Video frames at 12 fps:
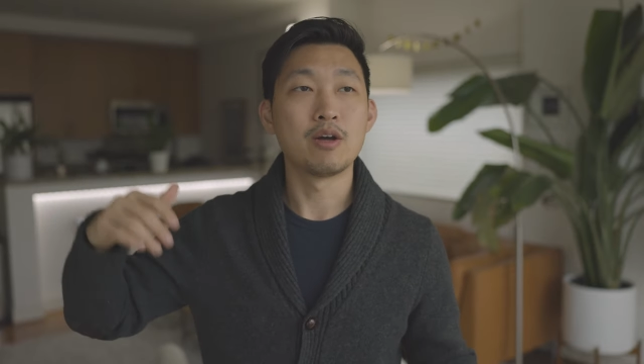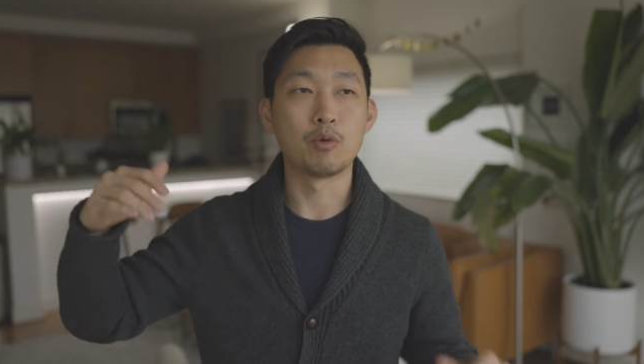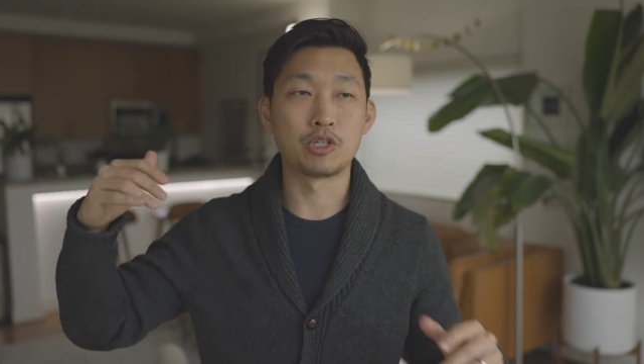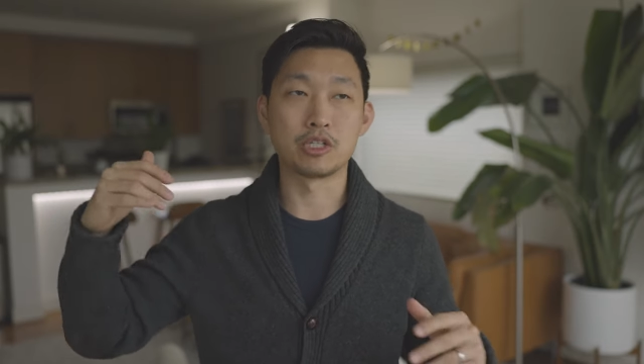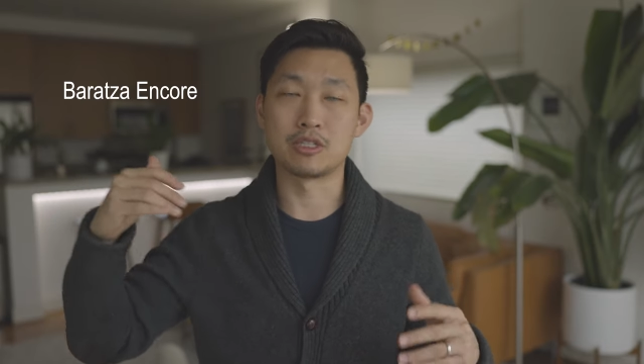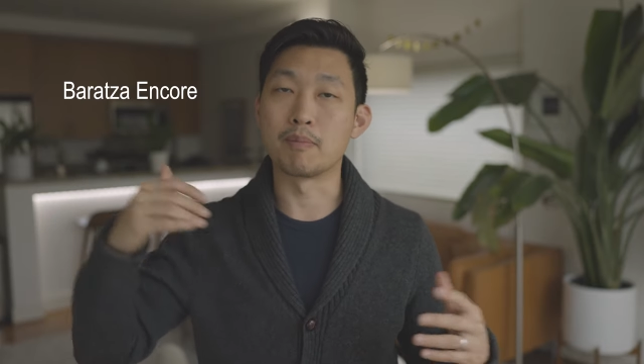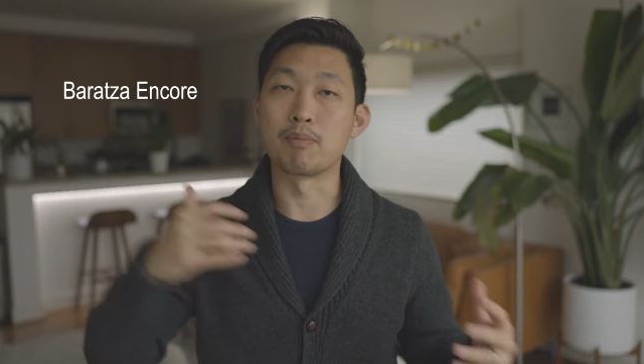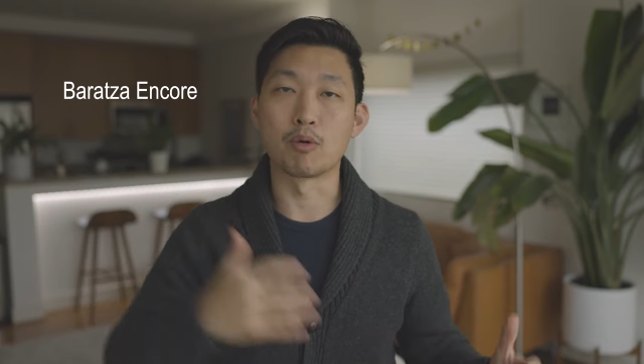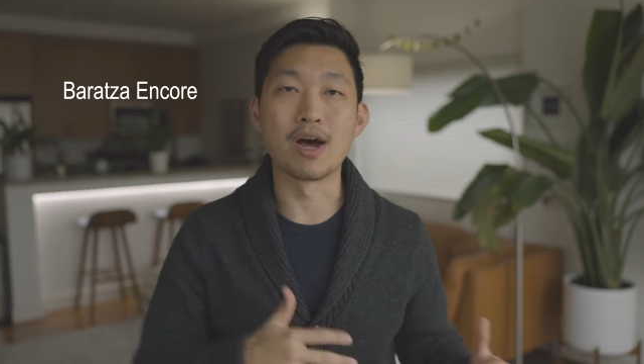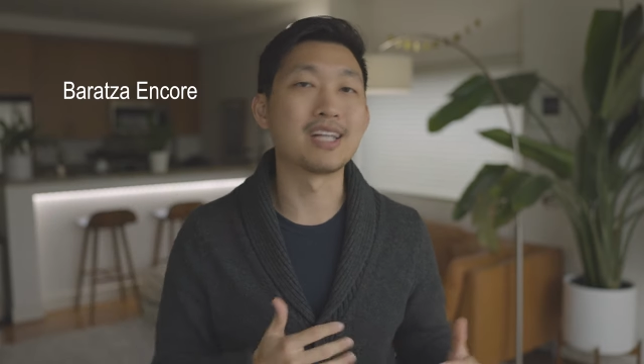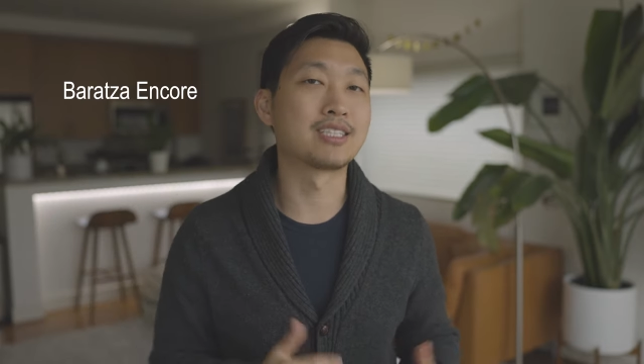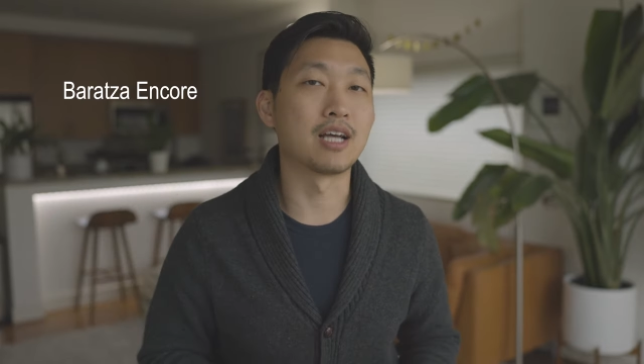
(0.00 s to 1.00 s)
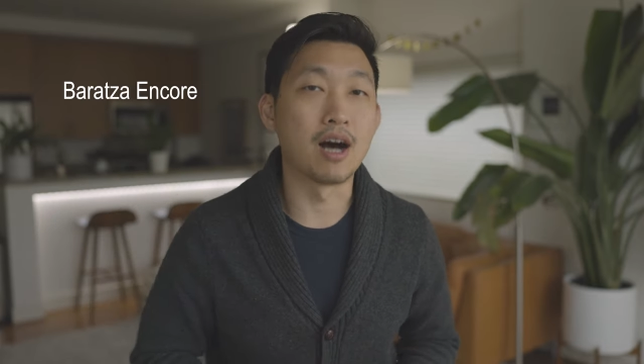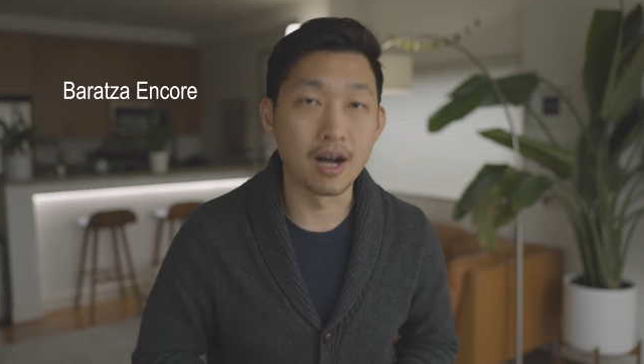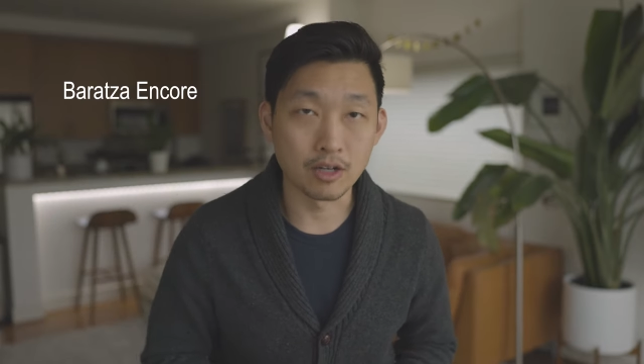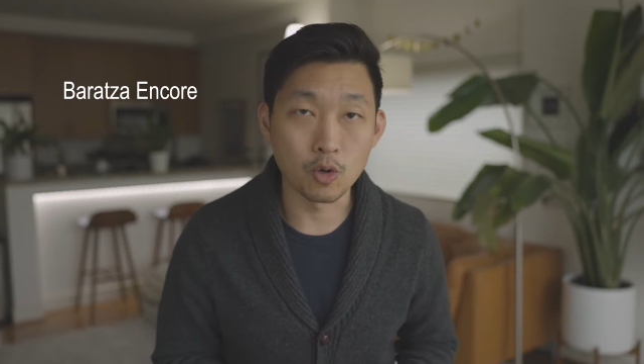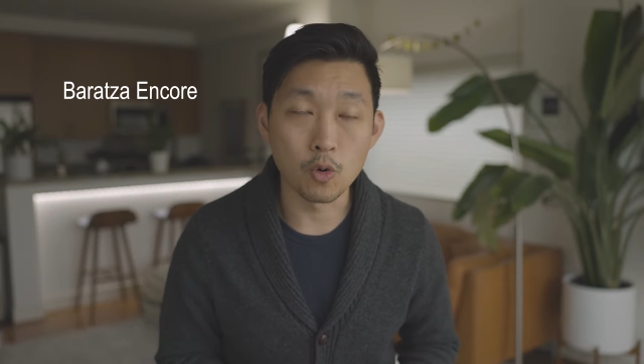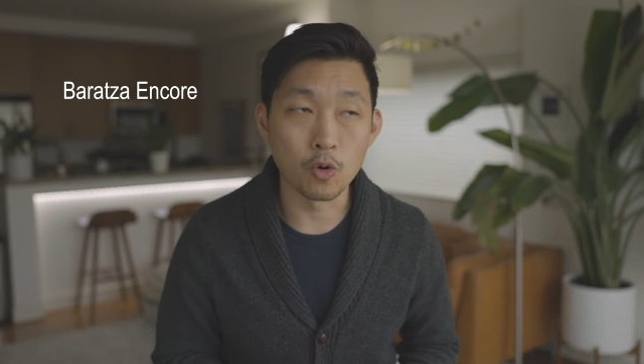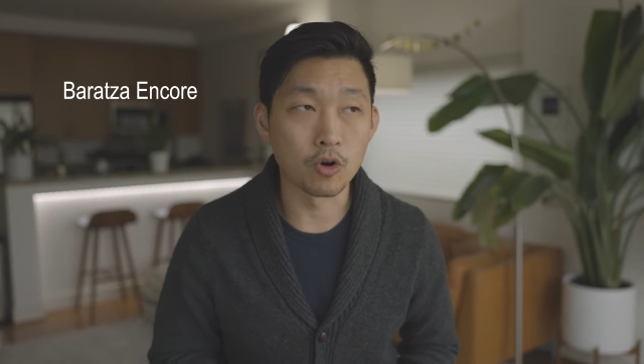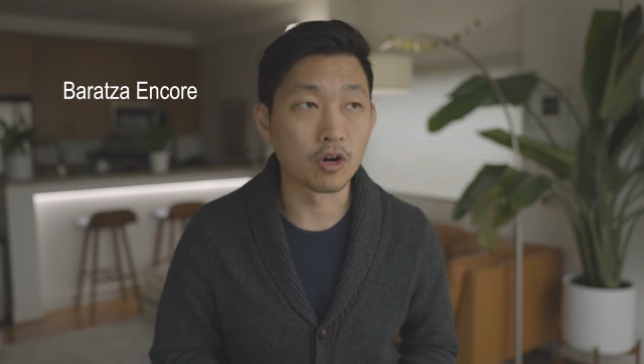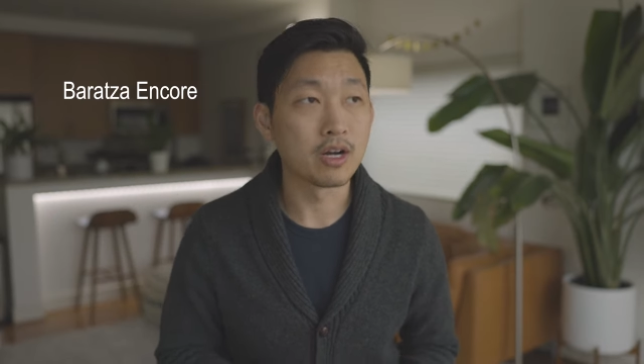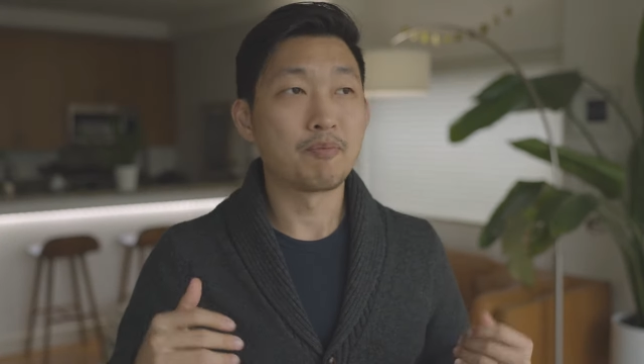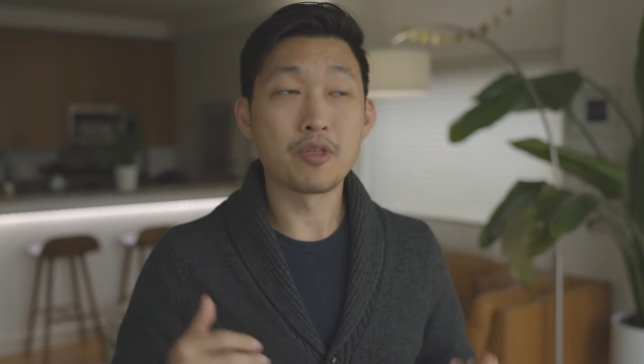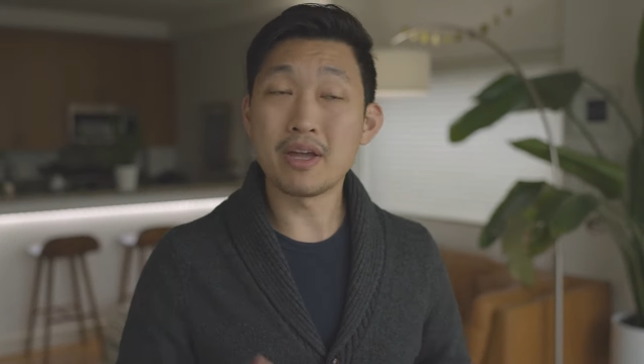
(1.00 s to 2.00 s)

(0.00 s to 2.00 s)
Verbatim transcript: which is the Baratza Encore.